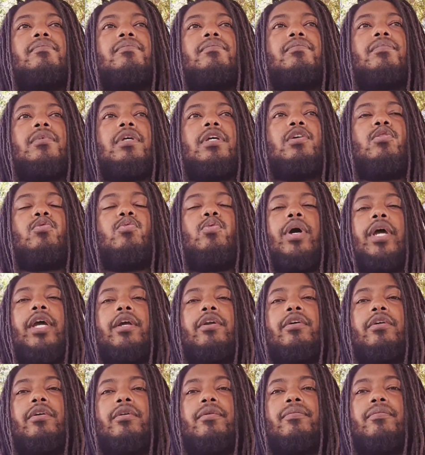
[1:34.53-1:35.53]

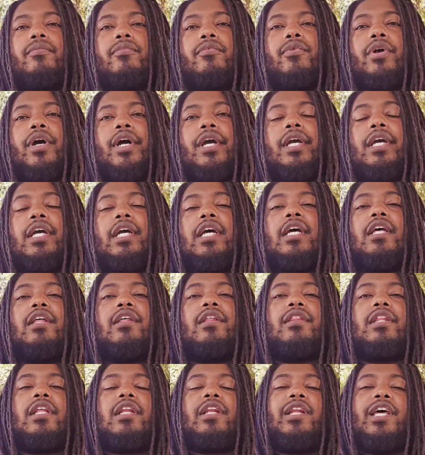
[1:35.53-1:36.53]
equator, right?
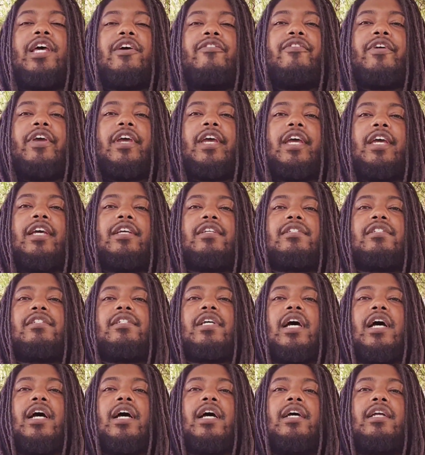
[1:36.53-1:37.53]
The left-hand
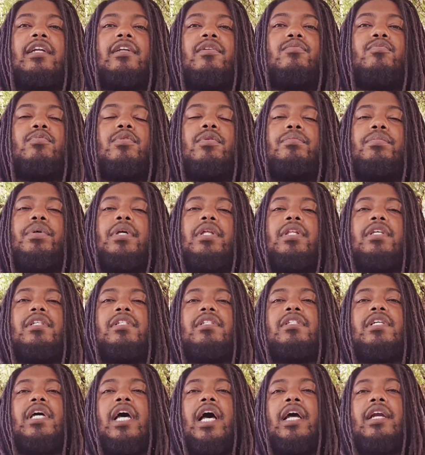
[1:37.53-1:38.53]
side would be the
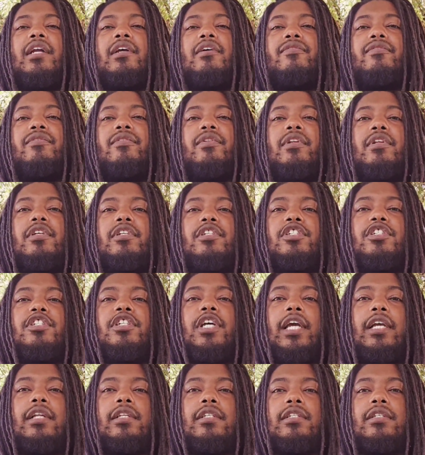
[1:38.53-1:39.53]
side of
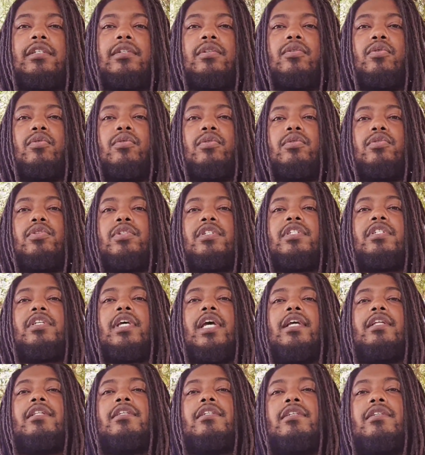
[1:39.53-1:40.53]
Satan, or the
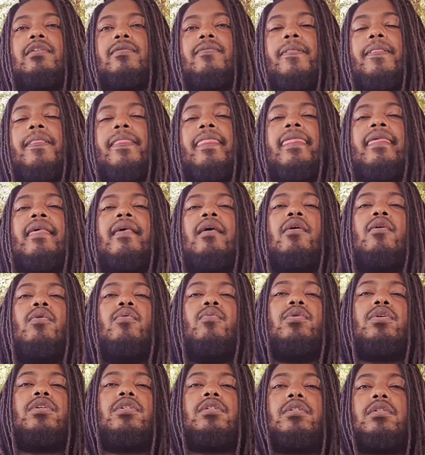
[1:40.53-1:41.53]
Satan,
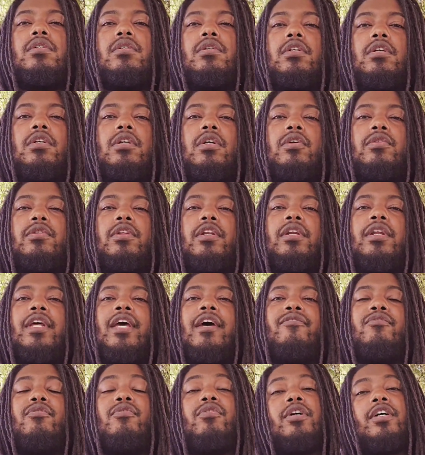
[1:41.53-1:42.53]
which, you know, the
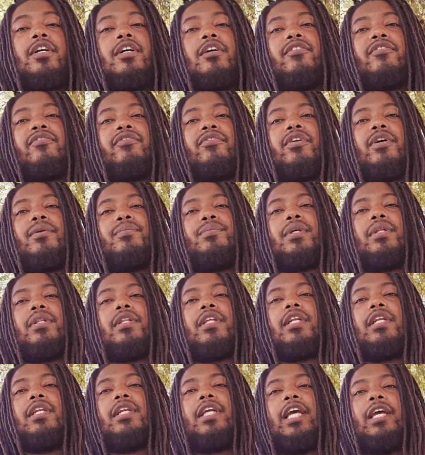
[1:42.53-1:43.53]
devil come from, and the
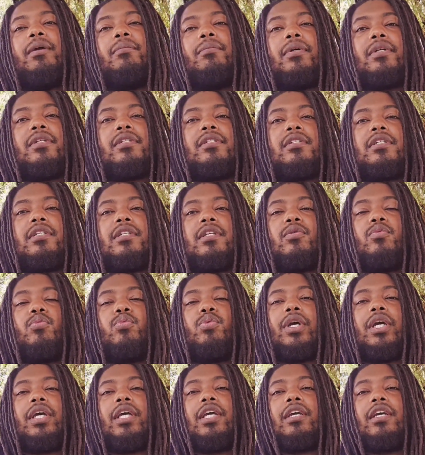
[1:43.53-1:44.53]
demons and the
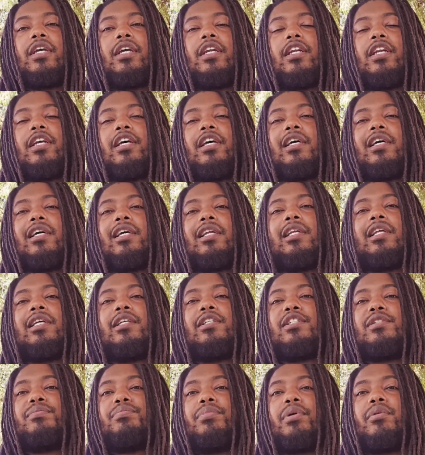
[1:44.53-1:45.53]
wicked and the unclean
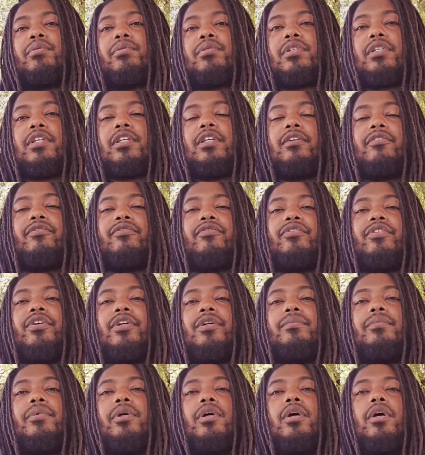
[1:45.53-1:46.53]
spirits come from,
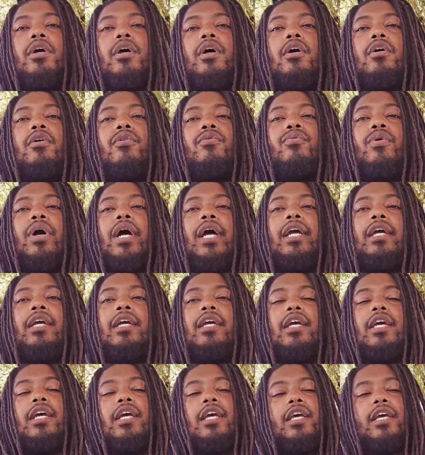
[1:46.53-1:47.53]
right?
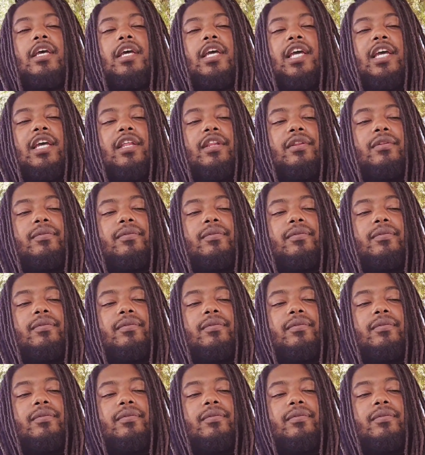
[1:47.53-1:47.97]
And